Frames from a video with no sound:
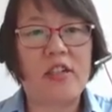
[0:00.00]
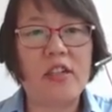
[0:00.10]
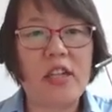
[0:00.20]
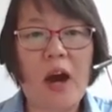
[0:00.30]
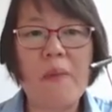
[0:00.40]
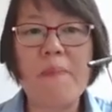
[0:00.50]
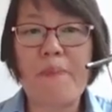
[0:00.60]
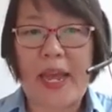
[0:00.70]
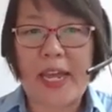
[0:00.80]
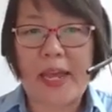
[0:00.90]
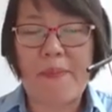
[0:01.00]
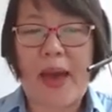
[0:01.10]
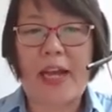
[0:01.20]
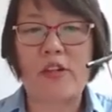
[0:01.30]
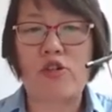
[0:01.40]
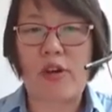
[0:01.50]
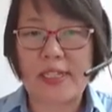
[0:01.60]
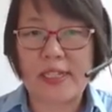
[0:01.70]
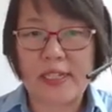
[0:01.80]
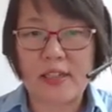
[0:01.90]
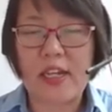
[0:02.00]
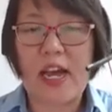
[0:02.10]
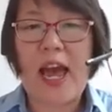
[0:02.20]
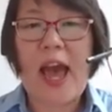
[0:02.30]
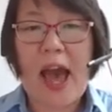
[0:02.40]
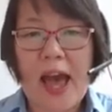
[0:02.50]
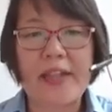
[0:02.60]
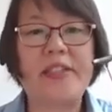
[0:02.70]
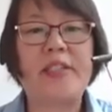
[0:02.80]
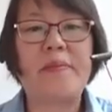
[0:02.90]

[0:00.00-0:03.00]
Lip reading: non-piggyback transient and